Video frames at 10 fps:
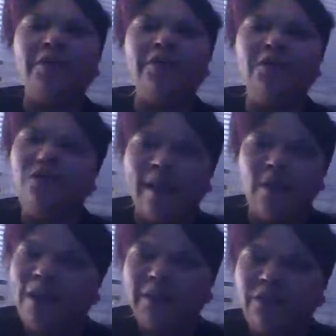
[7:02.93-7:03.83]
the news. I
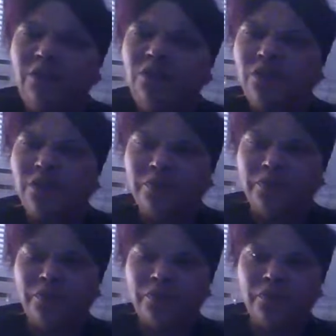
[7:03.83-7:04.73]
ain't watched the news.
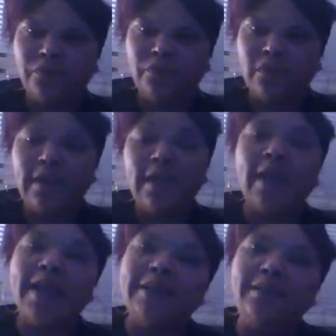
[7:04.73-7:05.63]

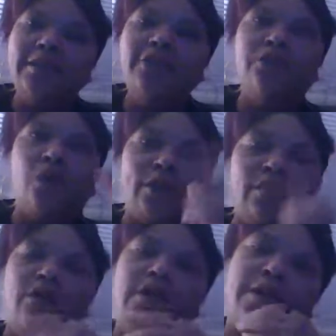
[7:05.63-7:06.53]
And I still know what's
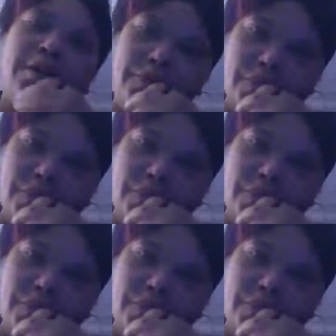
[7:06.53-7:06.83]
going on.